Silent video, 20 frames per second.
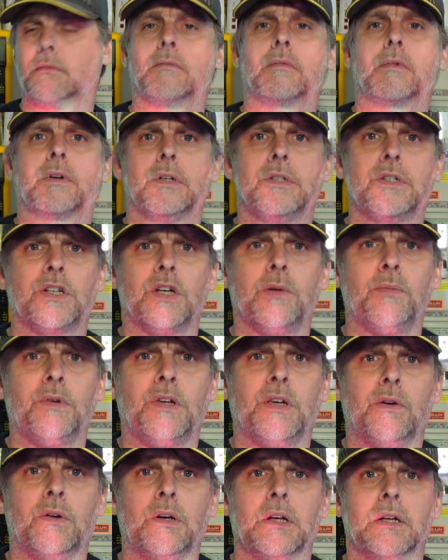consumer
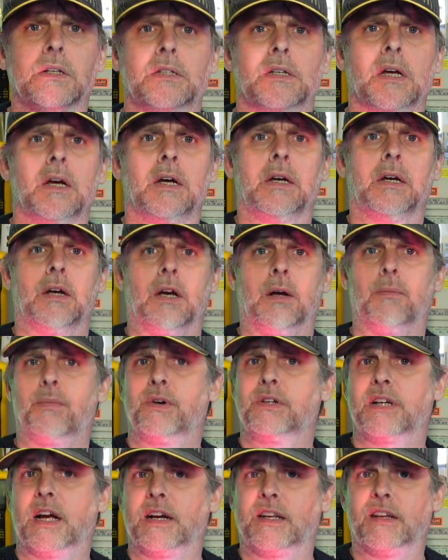units and
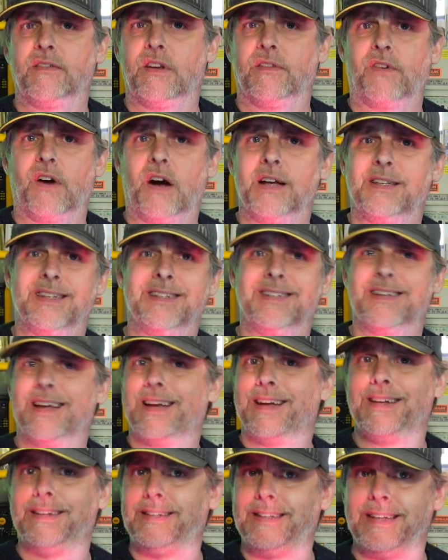protective devices
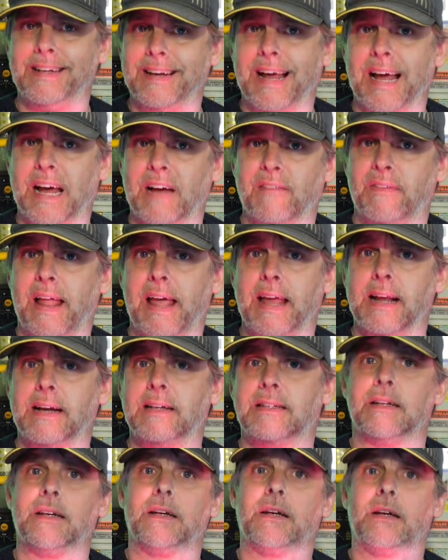didn't have
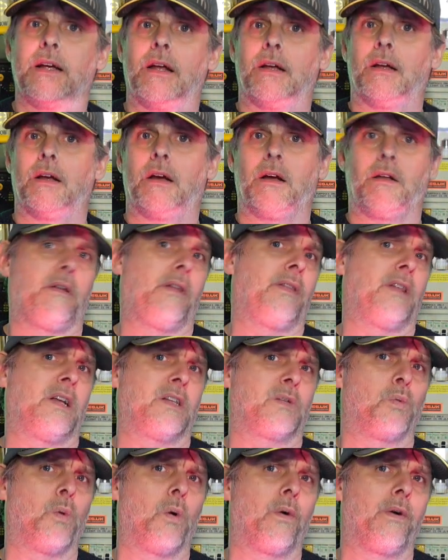legs, then
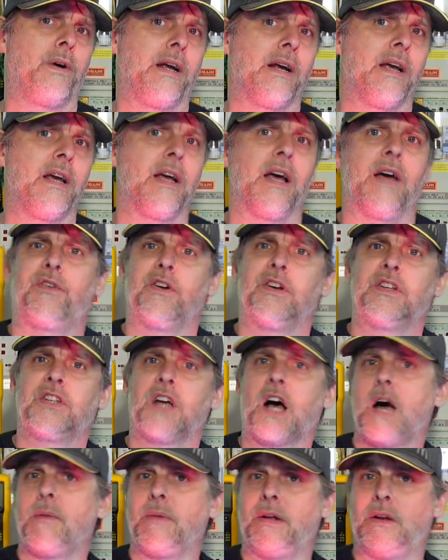that's worrying, and for a
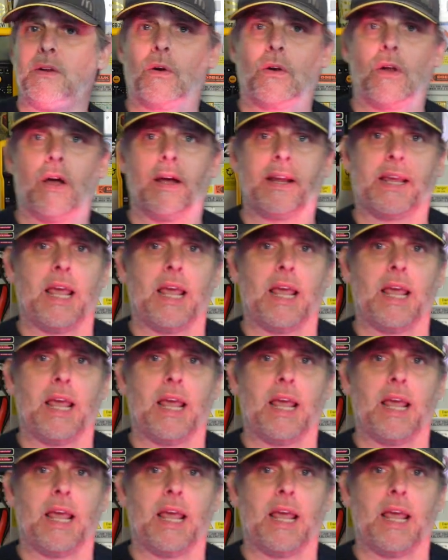time it looked like